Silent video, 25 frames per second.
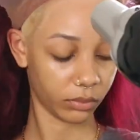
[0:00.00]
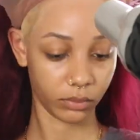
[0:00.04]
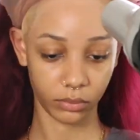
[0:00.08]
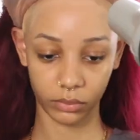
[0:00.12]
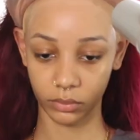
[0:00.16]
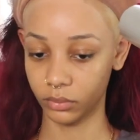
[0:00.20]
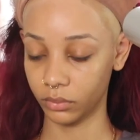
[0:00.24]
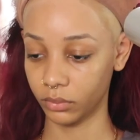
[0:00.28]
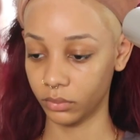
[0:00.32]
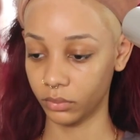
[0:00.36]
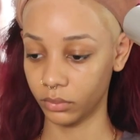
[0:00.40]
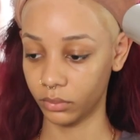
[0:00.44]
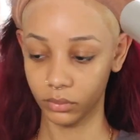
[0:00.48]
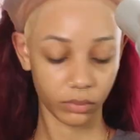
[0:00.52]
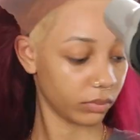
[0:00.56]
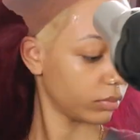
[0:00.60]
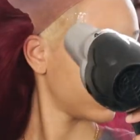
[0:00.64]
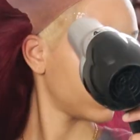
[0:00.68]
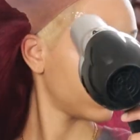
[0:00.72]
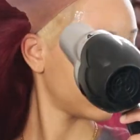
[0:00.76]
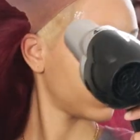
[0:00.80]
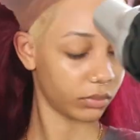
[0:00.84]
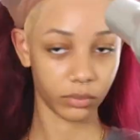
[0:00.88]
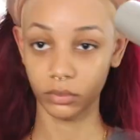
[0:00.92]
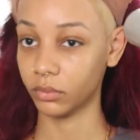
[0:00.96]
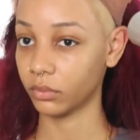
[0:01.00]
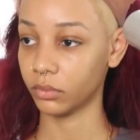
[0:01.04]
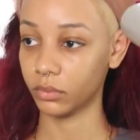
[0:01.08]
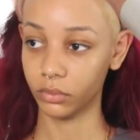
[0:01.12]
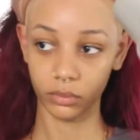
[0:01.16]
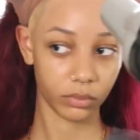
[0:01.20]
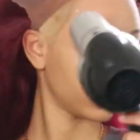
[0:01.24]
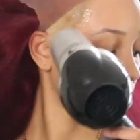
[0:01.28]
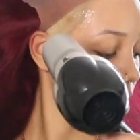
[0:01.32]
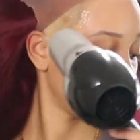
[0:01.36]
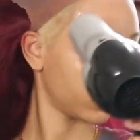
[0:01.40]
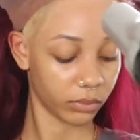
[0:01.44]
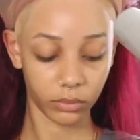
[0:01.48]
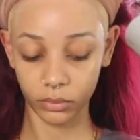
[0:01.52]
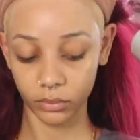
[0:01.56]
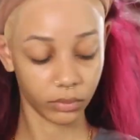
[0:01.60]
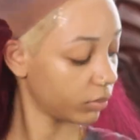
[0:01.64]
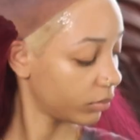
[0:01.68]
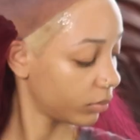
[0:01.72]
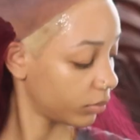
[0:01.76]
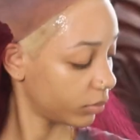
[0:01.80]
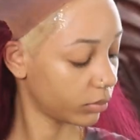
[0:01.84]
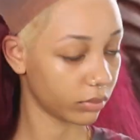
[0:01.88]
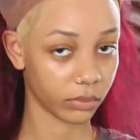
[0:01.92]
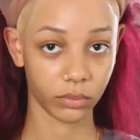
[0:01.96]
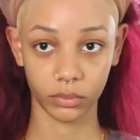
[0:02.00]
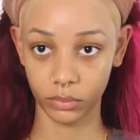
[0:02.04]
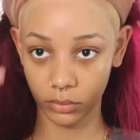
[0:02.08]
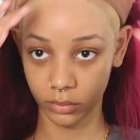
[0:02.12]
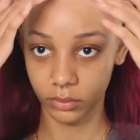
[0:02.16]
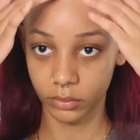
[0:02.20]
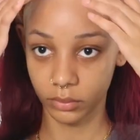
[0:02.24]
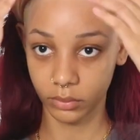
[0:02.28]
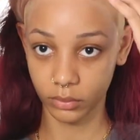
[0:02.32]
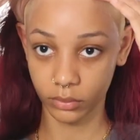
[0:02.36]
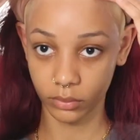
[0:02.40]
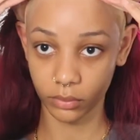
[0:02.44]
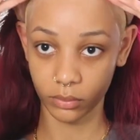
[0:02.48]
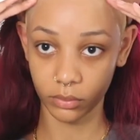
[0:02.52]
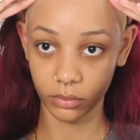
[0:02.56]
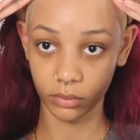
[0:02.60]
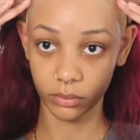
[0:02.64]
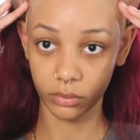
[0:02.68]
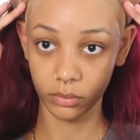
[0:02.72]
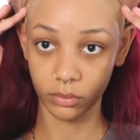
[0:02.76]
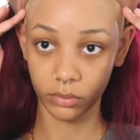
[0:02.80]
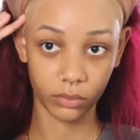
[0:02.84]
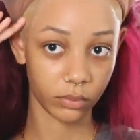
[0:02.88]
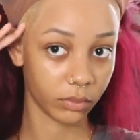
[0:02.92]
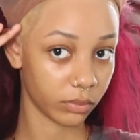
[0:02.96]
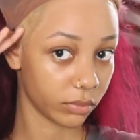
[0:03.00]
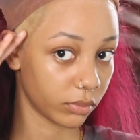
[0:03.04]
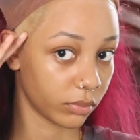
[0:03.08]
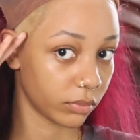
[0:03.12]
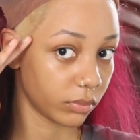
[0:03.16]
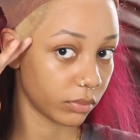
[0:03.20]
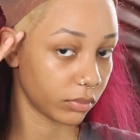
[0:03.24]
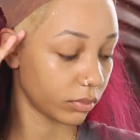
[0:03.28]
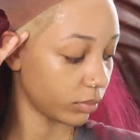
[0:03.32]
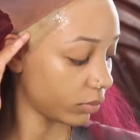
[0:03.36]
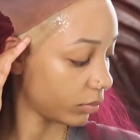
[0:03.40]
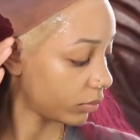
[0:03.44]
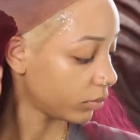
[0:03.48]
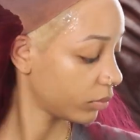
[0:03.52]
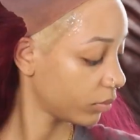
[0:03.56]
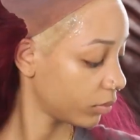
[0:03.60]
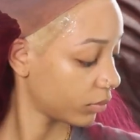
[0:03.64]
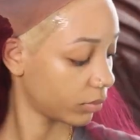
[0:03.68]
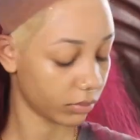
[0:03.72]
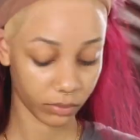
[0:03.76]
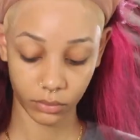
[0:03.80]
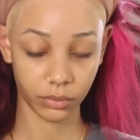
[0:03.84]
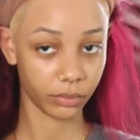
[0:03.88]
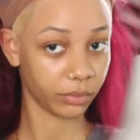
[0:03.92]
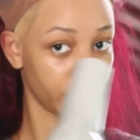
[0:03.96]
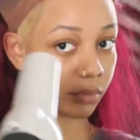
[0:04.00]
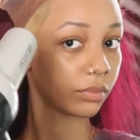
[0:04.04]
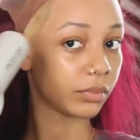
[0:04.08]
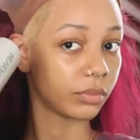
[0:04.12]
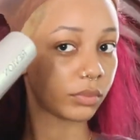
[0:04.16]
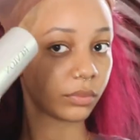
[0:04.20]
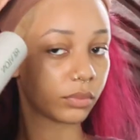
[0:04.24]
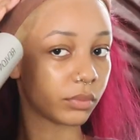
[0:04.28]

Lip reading: (no one is talking)